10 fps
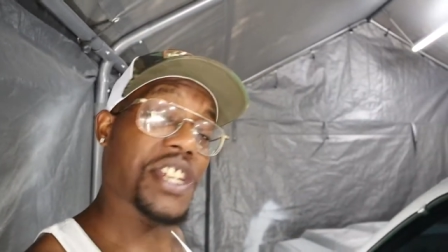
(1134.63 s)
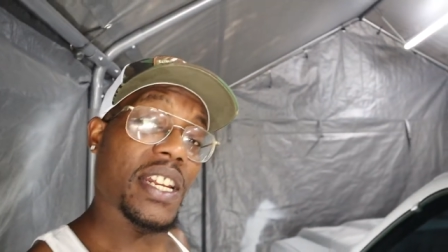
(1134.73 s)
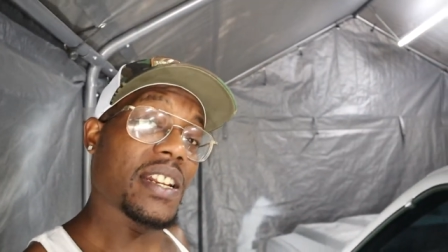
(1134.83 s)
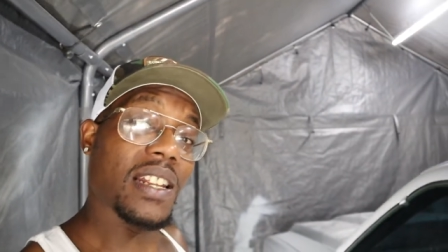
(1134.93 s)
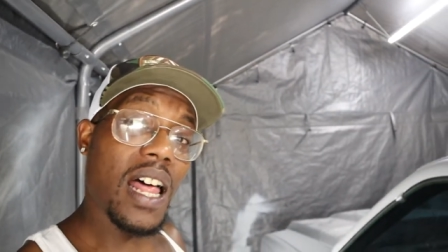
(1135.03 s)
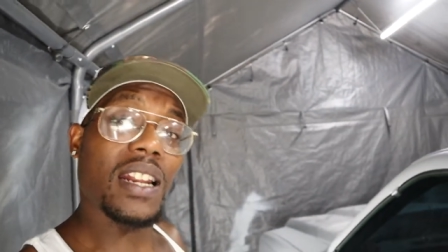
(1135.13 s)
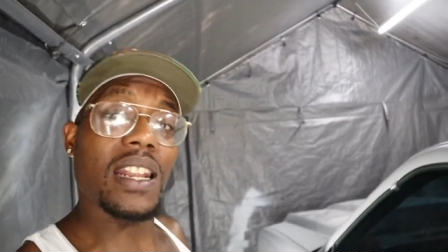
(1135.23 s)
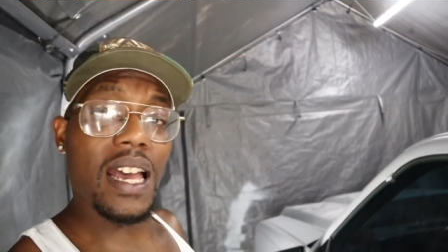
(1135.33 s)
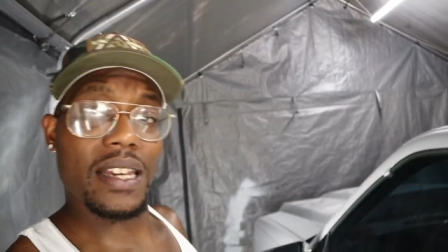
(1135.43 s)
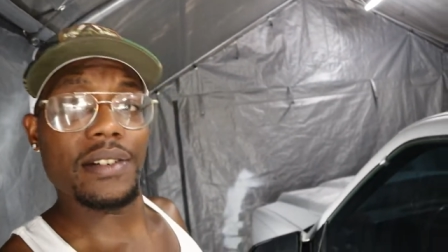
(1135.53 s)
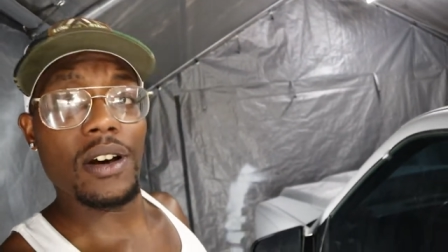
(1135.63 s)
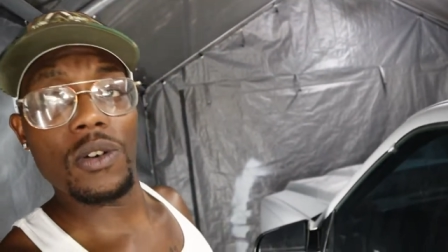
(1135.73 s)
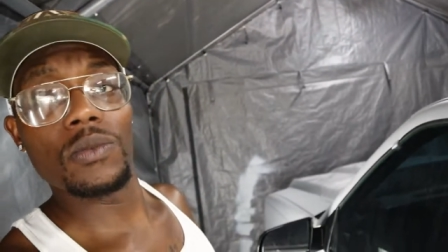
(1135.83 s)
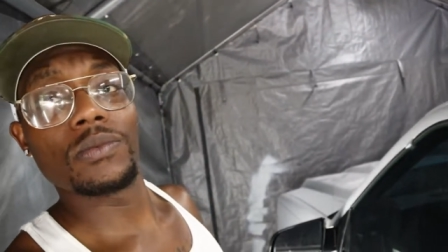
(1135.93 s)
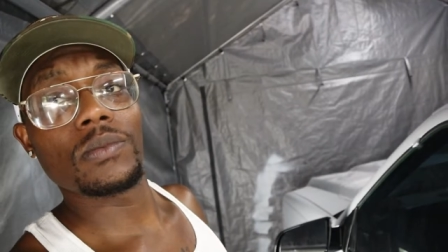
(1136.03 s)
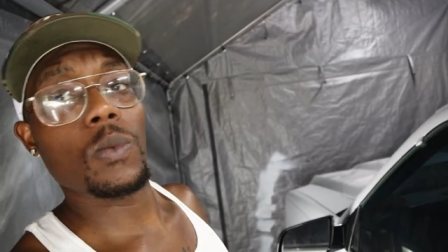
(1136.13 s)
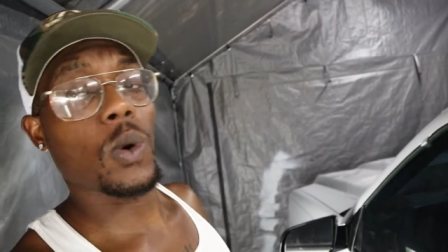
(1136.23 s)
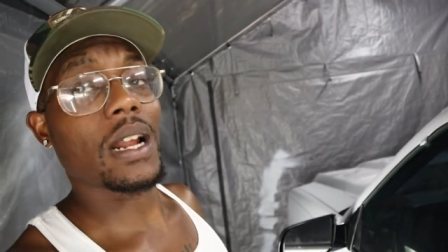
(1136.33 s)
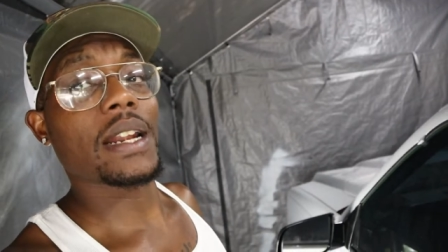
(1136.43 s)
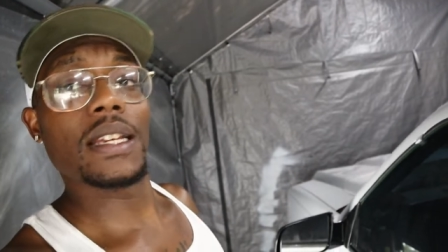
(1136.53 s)
shedded a lot of light on
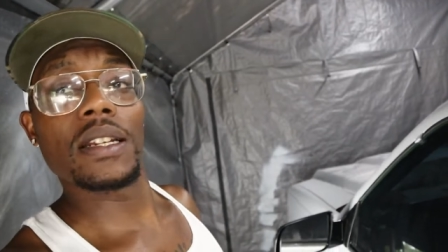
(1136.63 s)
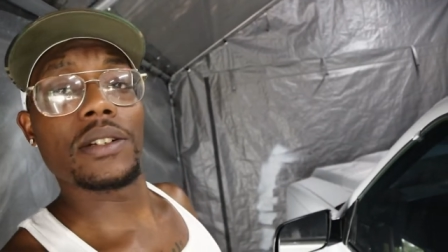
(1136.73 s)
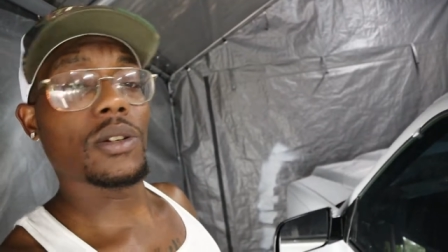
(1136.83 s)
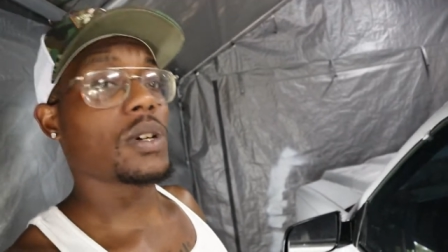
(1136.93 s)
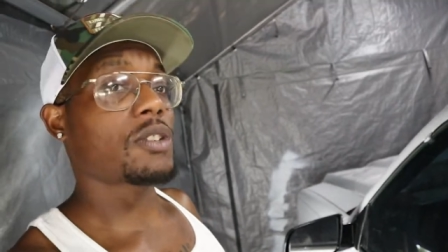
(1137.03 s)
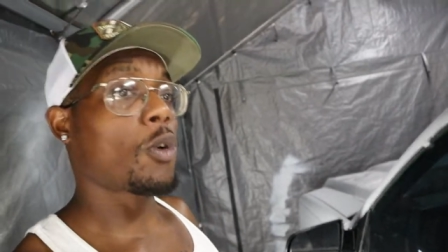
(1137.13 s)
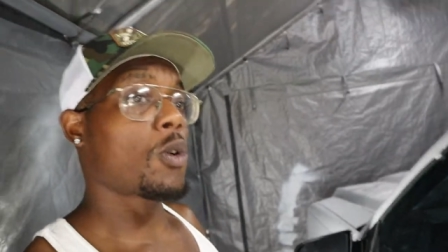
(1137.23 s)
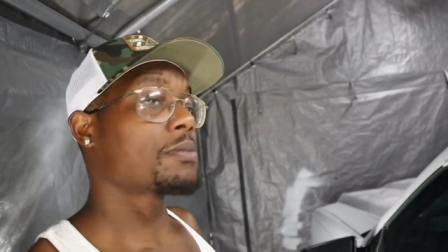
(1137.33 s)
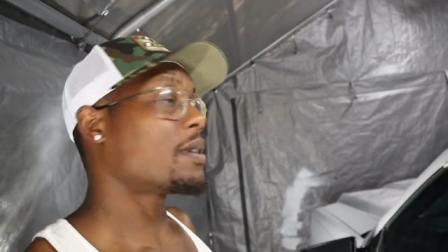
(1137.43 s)
what I need to do as far